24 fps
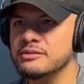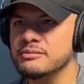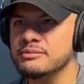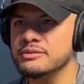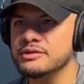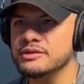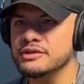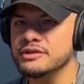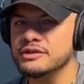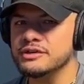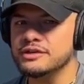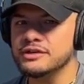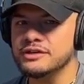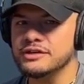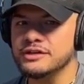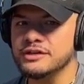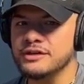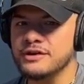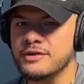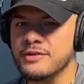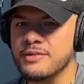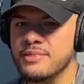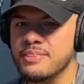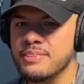But, uh,
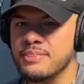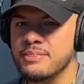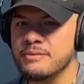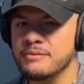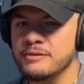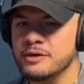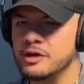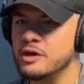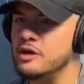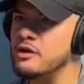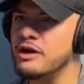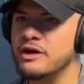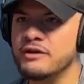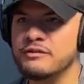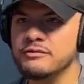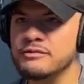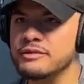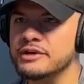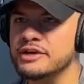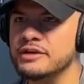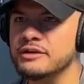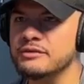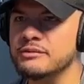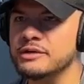you know, I've
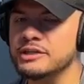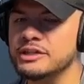become.